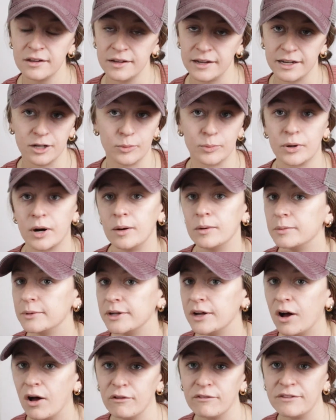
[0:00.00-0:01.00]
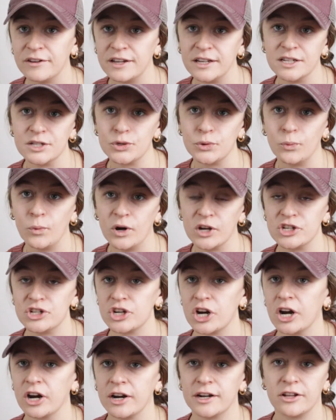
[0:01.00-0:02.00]
it'll probably all fit into one
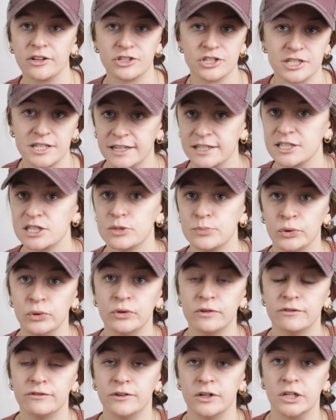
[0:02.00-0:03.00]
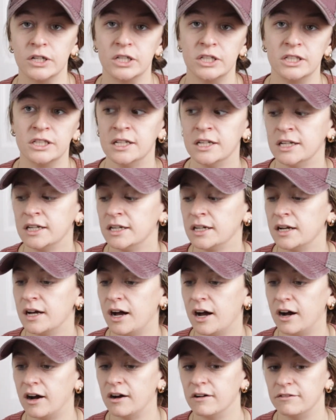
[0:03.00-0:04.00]
jar, and I'll just take a spoonful
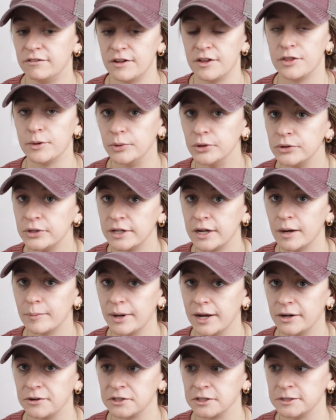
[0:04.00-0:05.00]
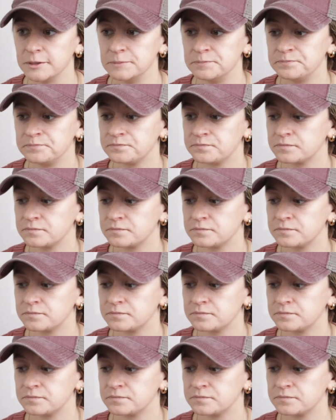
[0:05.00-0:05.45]
of the bouillon powder